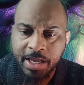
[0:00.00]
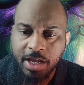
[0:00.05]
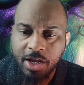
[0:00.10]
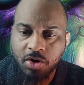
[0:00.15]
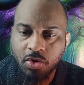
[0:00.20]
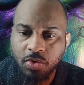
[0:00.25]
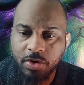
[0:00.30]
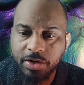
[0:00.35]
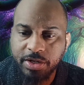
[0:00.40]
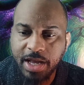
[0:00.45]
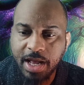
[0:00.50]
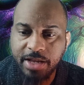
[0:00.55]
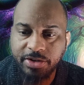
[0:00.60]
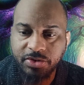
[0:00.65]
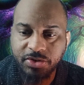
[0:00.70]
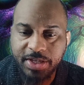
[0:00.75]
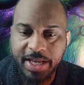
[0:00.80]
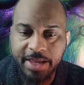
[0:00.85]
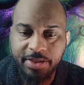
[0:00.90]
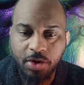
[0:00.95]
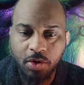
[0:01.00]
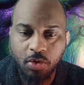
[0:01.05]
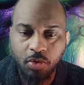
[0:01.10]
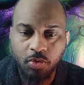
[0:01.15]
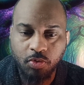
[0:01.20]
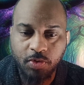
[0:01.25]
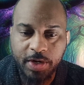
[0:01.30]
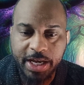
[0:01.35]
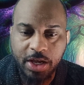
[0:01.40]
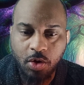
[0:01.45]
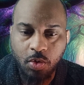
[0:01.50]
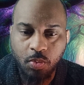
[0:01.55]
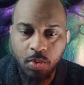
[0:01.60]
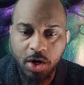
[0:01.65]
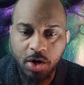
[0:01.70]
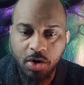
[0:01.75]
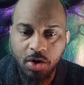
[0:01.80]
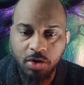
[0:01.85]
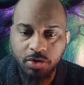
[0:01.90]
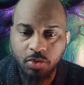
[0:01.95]
in order to understand the real
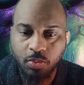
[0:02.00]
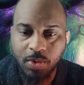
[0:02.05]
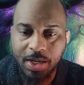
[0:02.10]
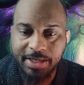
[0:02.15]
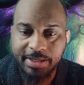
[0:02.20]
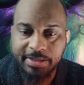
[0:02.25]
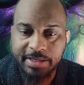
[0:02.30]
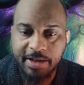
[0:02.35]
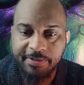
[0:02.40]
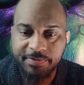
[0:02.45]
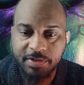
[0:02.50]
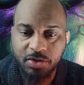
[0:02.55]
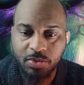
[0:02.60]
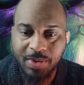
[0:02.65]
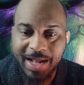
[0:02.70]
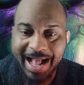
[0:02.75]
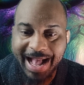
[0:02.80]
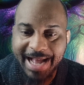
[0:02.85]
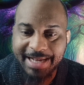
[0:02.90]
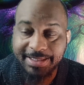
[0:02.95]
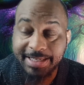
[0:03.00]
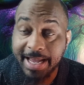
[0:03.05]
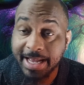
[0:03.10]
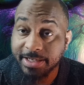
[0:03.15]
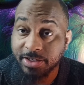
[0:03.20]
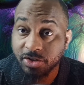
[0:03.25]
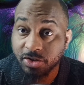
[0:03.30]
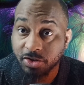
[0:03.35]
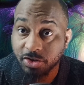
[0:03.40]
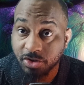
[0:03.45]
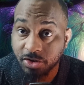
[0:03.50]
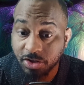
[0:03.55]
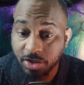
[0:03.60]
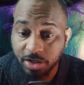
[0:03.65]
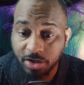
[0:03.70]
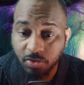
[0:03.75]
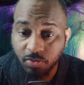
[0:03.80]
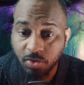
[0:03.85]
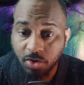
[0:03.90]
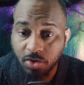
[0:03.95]
world well enough to act as
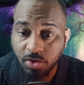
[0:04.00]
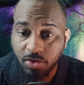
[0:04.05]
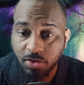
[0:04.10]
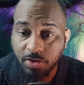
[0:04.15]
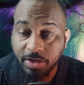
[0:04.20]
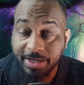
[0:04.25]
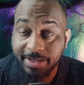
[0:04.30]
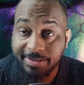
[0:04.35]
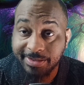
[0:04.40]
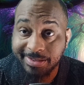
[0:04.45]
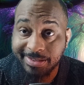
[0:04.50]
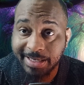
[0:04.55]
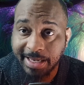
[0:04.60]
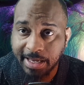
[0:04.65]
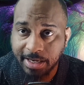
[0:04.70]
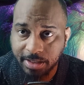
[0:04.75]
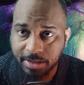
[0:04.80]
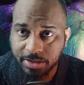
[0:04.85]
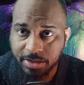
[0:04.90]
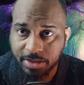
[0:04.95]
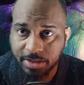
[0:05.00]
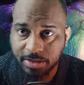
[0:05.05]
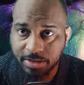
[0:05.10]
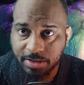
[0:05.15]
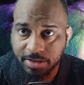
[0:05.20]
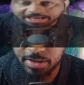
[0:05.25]
general intelligence.